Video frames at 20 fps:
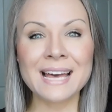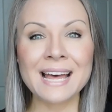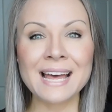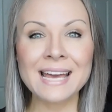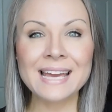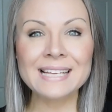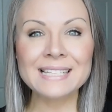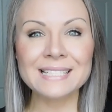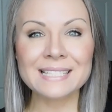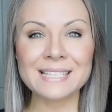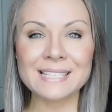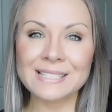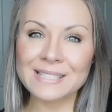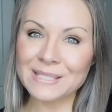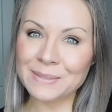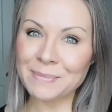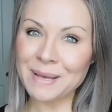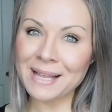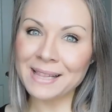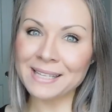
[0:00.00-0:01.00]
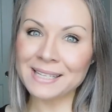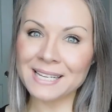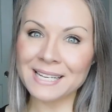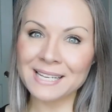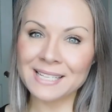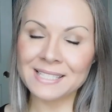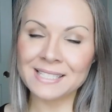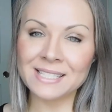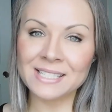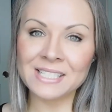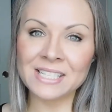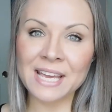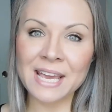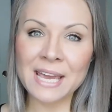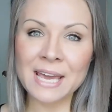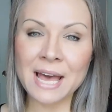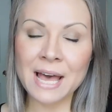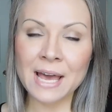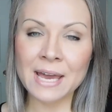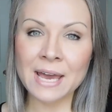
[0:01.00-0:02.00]
guys, it's Melanie.
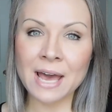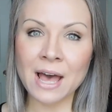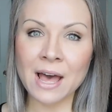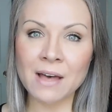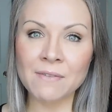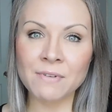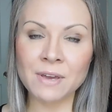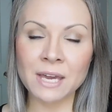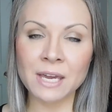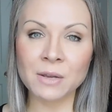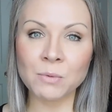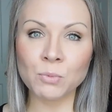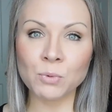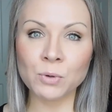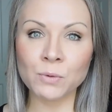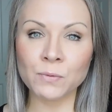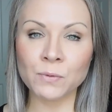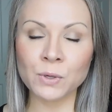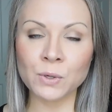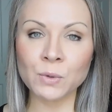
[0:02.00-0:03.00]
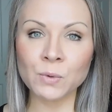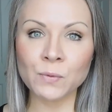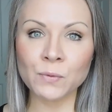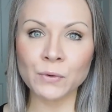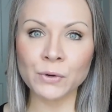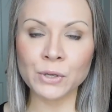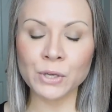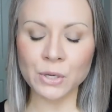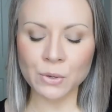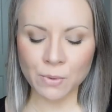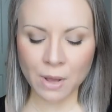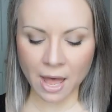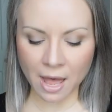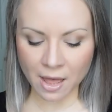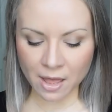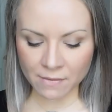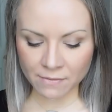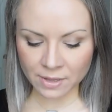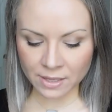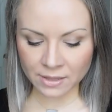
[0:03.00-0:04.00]
Today I have a review for you
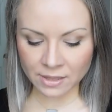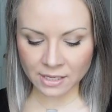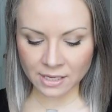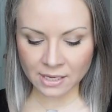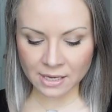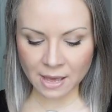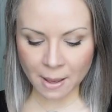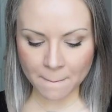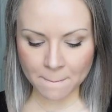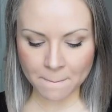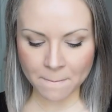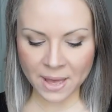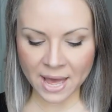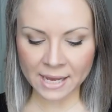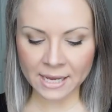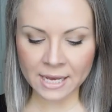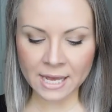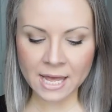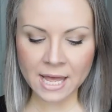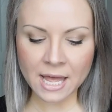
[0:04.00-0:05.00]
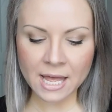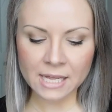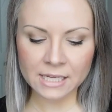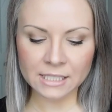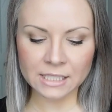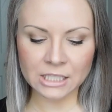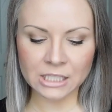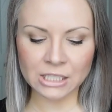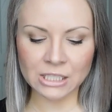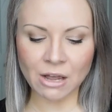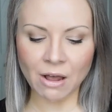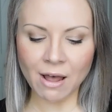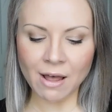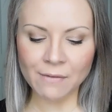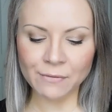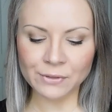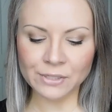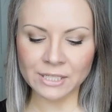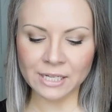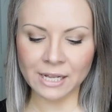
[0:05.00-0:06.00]
of the Becca
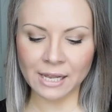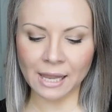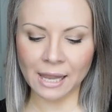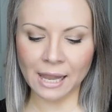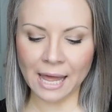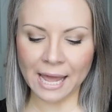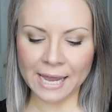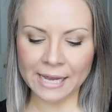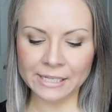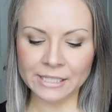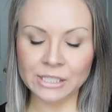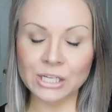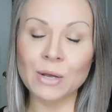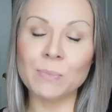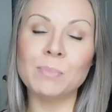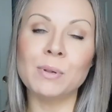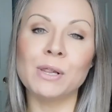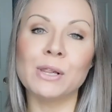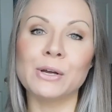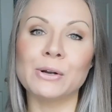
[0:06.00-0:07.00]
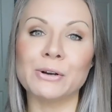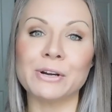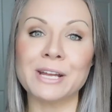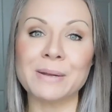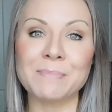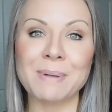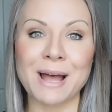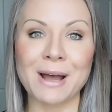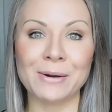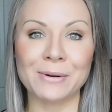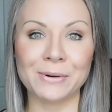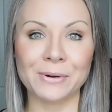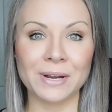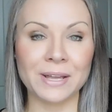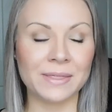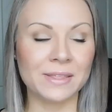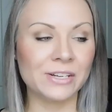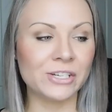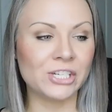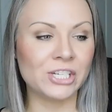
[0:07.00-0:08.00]
Soft Light Blurring Powder
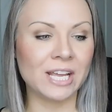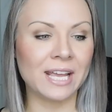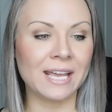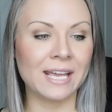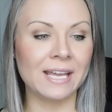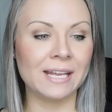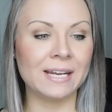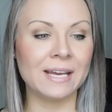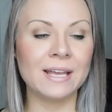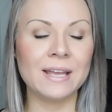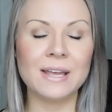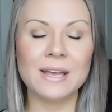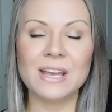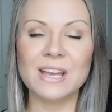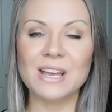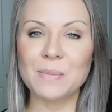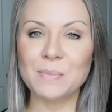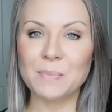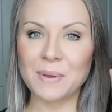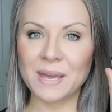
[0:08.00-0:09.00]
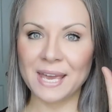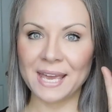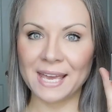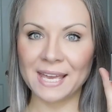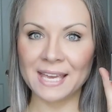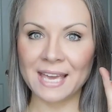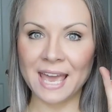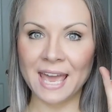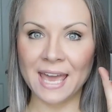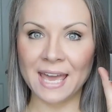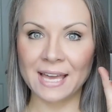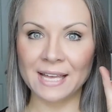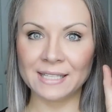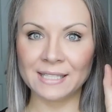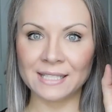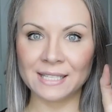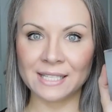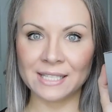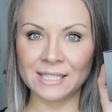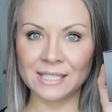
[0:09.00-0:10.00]
in the shade Pink
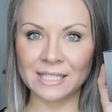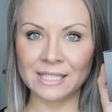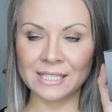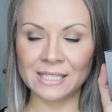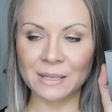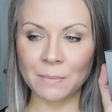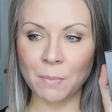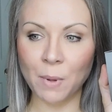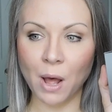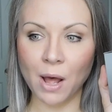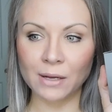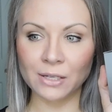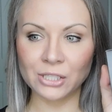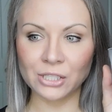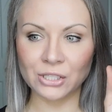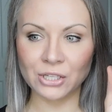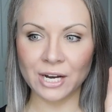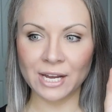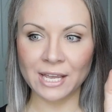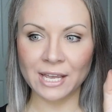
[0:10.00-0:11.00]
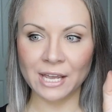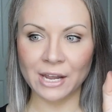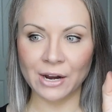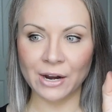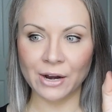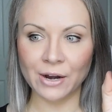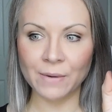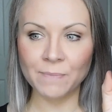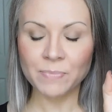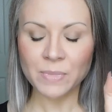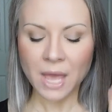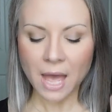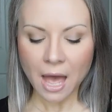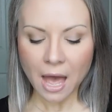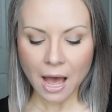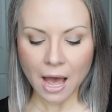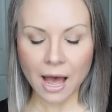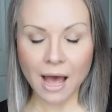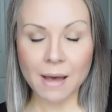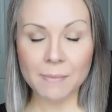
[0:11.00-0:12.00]
Haze. This is the box right here.
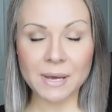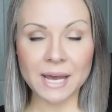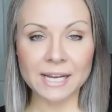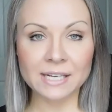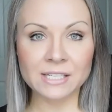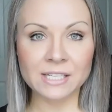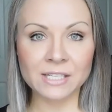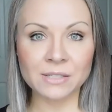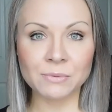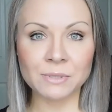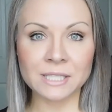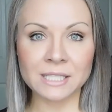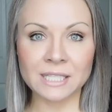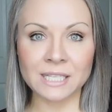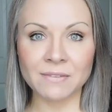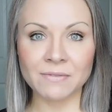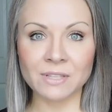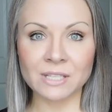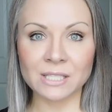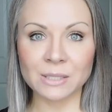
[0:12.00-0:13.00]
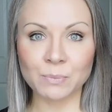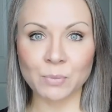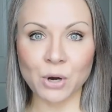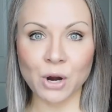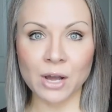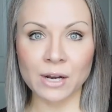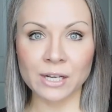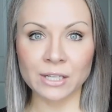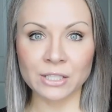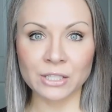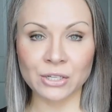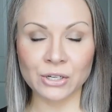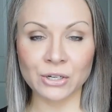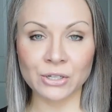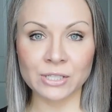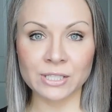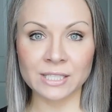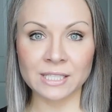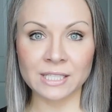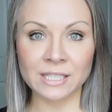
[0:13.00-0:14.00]
Um, I did receive this product
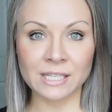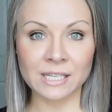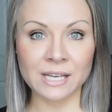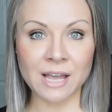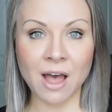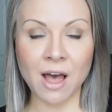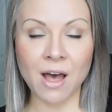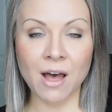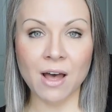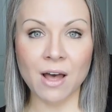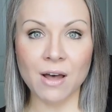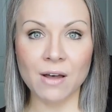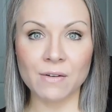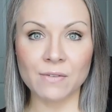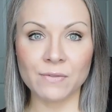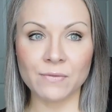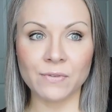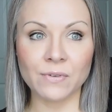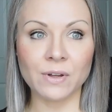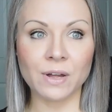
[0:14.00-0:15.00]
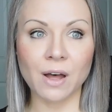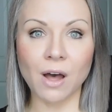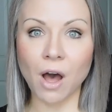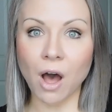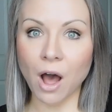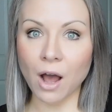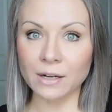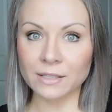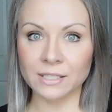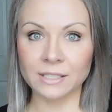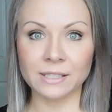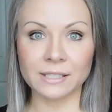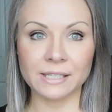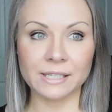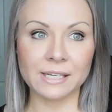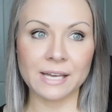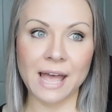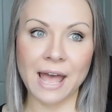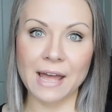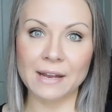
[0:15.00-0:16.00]
courtesy of
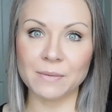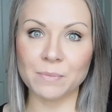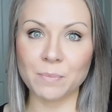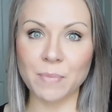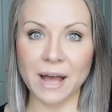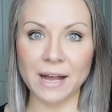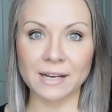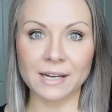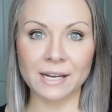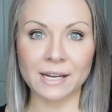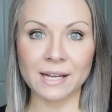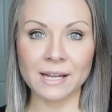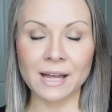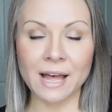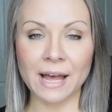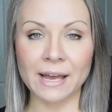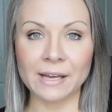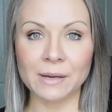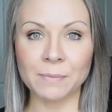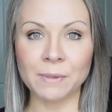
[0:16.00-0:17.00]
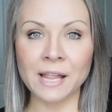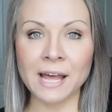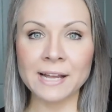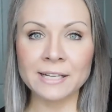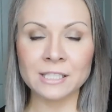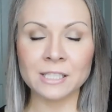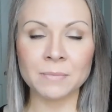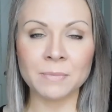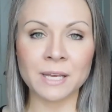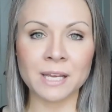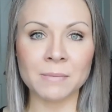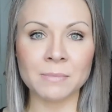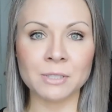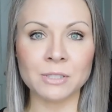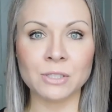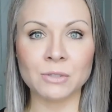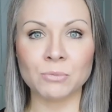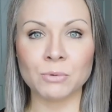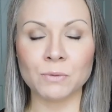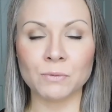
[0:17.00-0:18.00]
Octoly and Becca. I applied to be
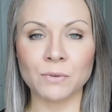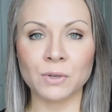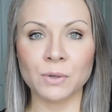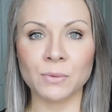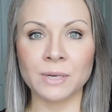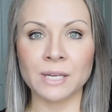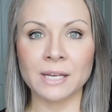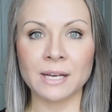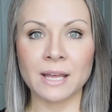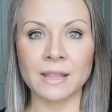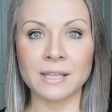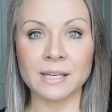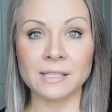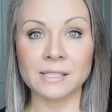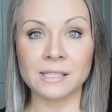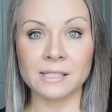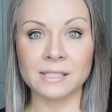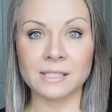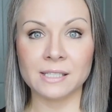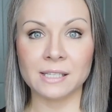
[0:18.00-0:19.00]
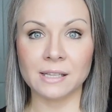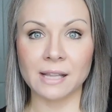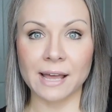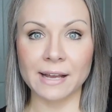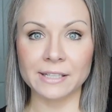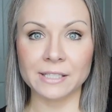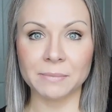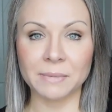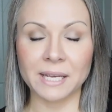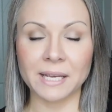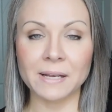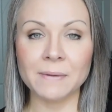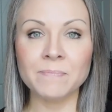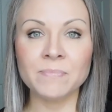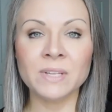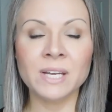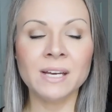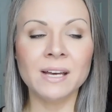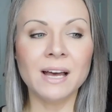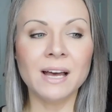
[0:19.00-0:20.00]
able to review it and they did select
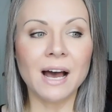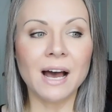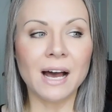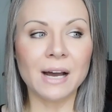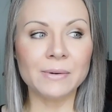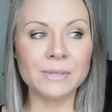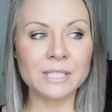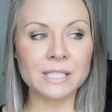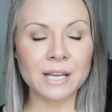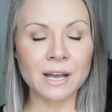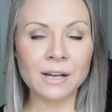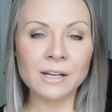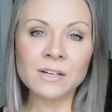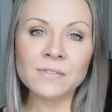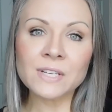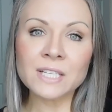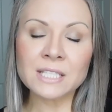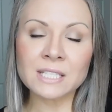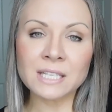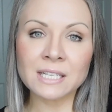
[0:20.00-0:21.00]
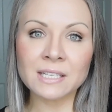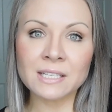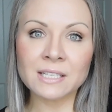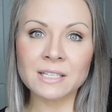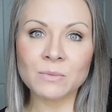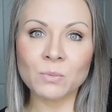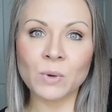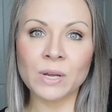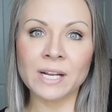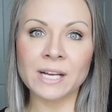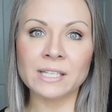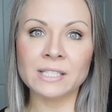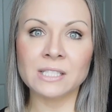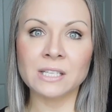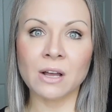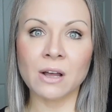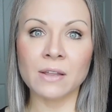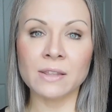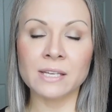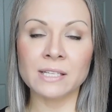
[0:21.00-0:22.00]
me. I was kind of excited when I
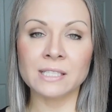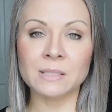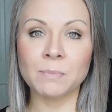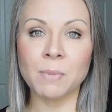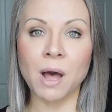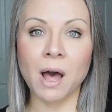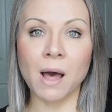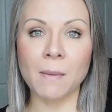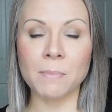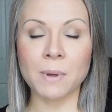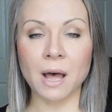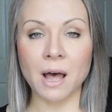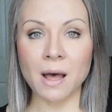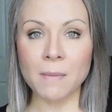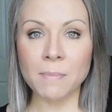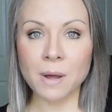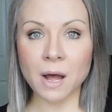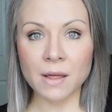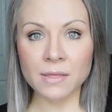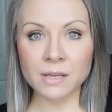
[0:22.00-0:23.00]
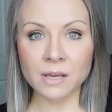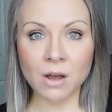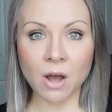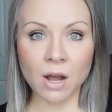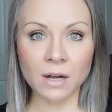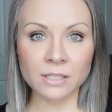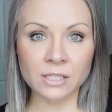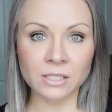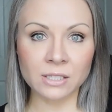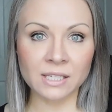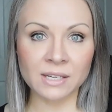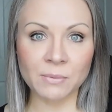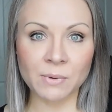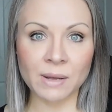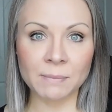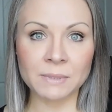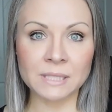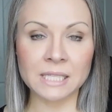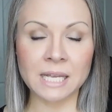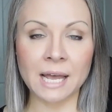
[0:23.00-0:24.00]
saw this pop up on the Octoly
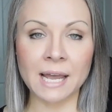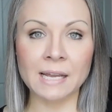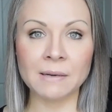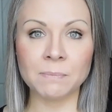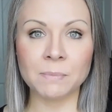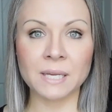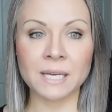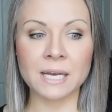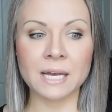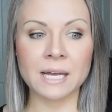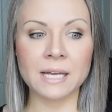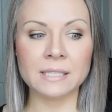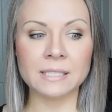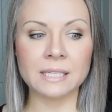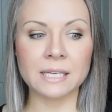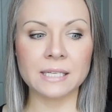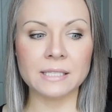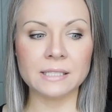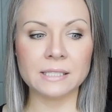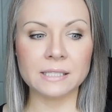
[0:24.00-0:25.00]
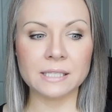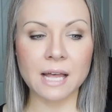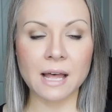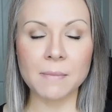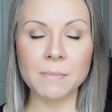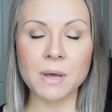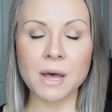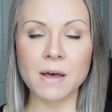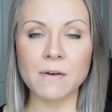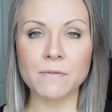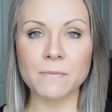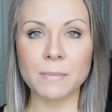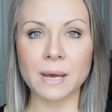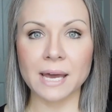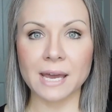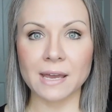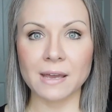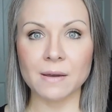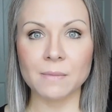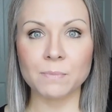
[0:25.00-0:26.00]
website because in some of
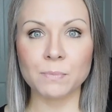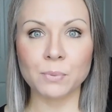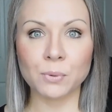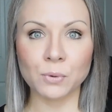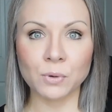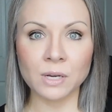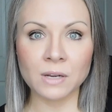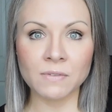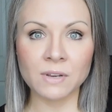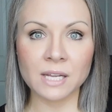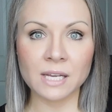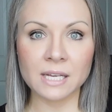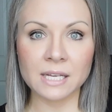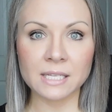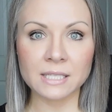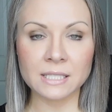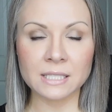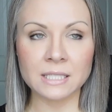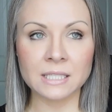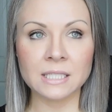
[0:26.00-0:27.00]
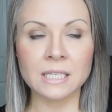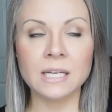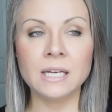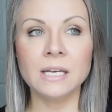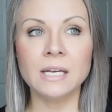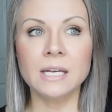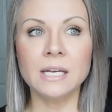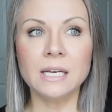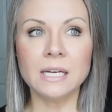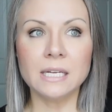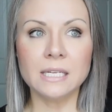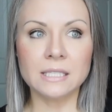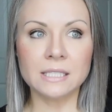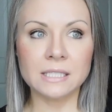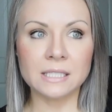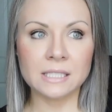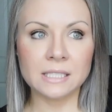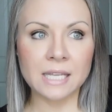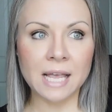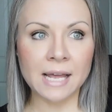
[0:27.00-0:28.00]
my previous
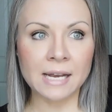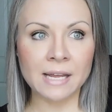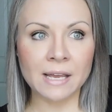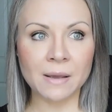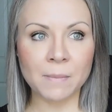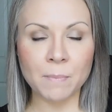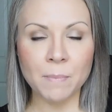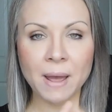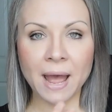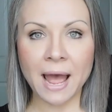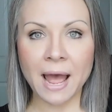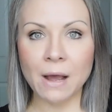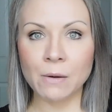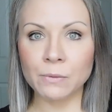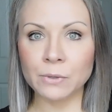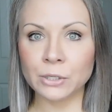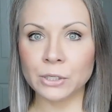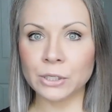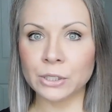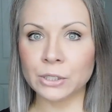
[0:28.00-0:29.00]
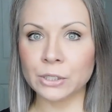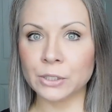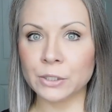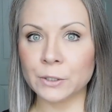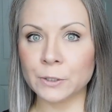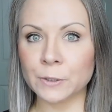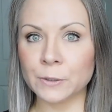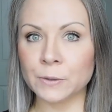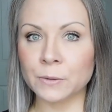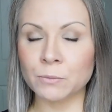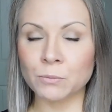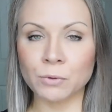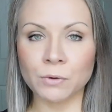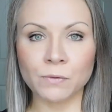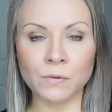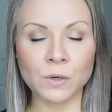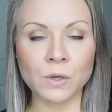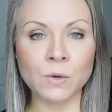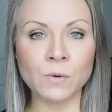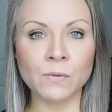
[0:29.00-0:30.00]
setting powder
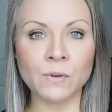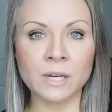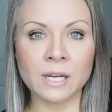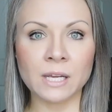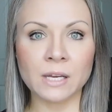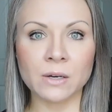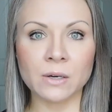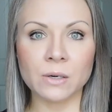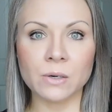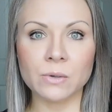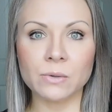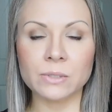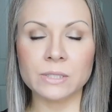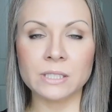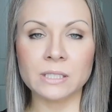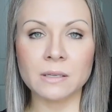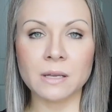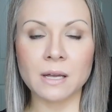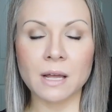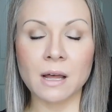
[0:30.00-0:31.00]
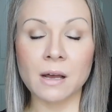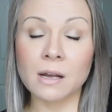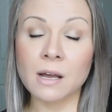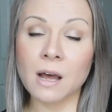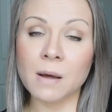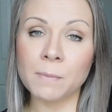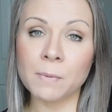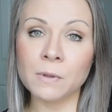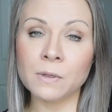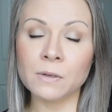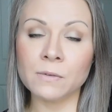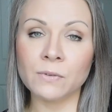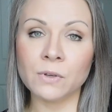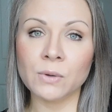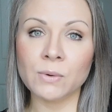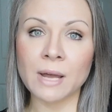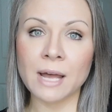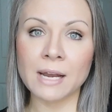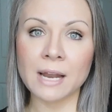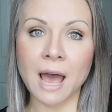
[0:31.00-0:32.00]
review videos, a couple of
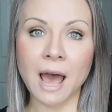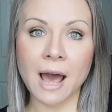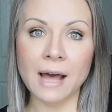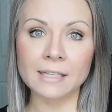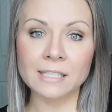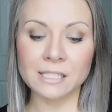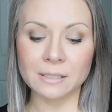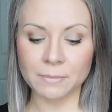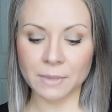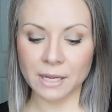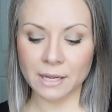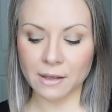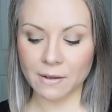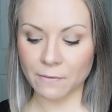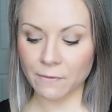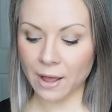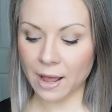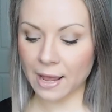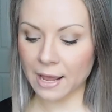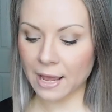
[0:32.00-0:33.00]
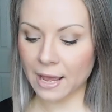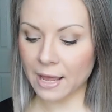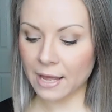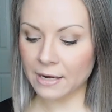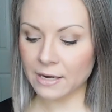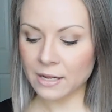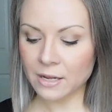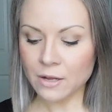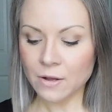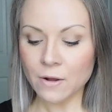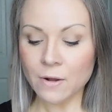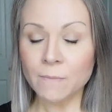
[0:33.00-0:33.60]
you had asked me if I had